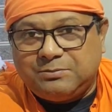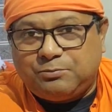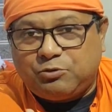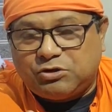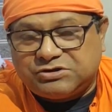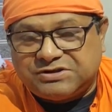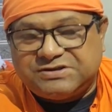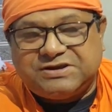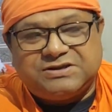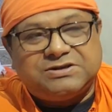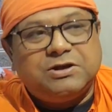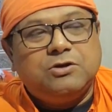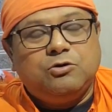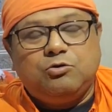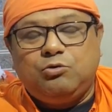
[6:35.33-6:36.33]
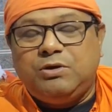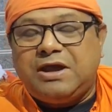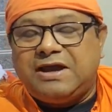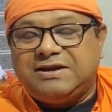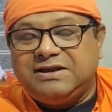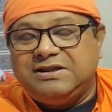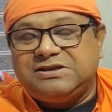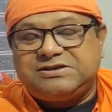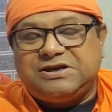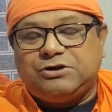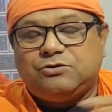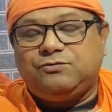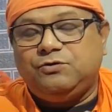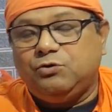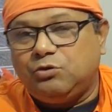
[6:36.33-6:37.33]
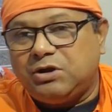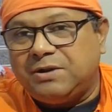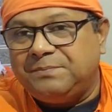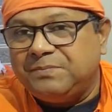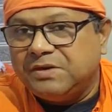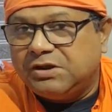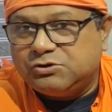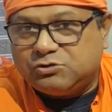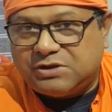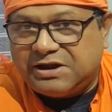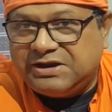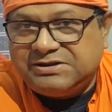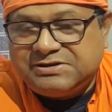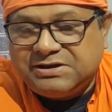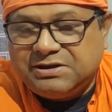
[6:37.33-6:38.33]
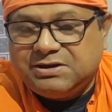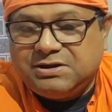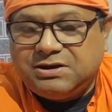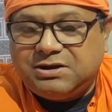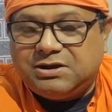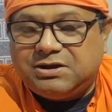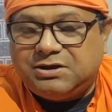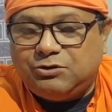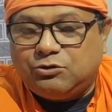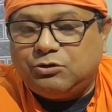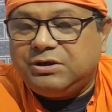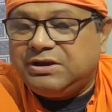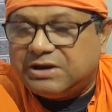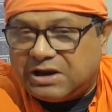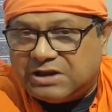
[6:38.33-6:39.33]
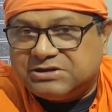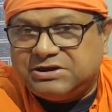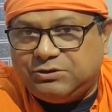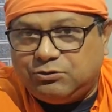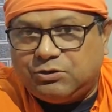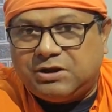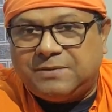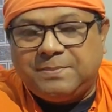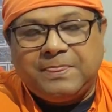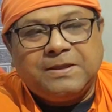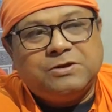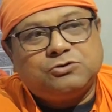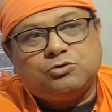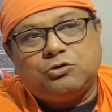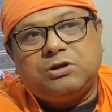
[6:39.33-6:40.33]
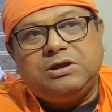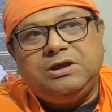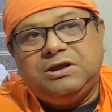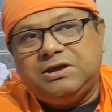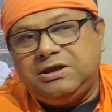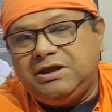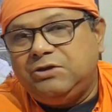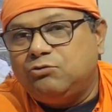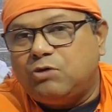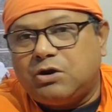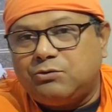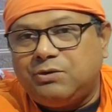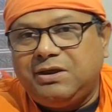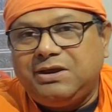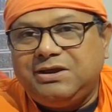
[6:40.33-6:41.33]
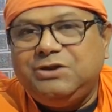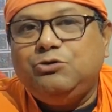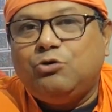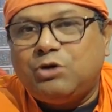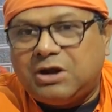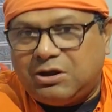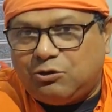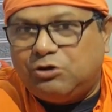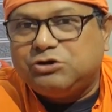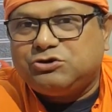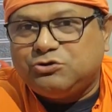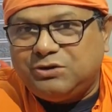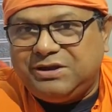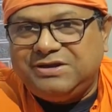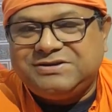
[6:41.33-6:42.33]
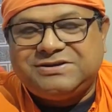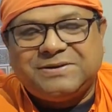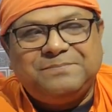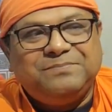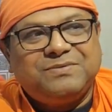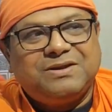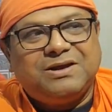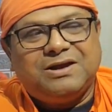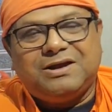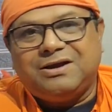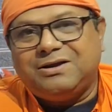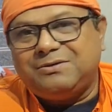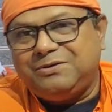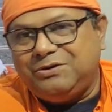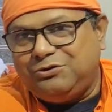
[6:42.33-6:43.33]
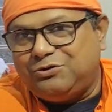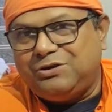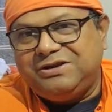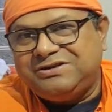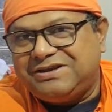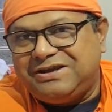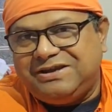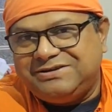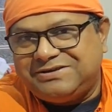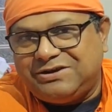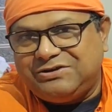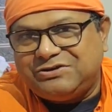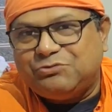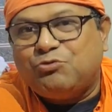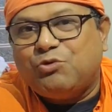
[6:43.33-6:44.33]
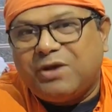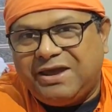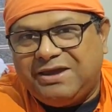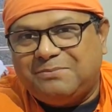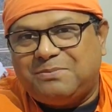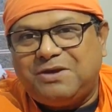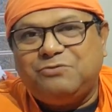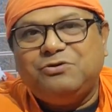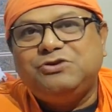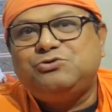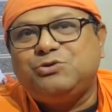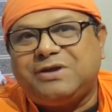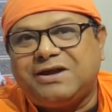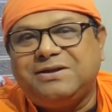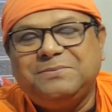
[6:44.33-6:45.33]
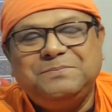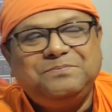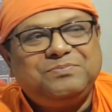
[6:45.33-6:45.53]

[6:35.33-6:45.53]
processes, we attain the state of yoga. So that is Raja Yoga. So in one way, yoga also is is a way by which we can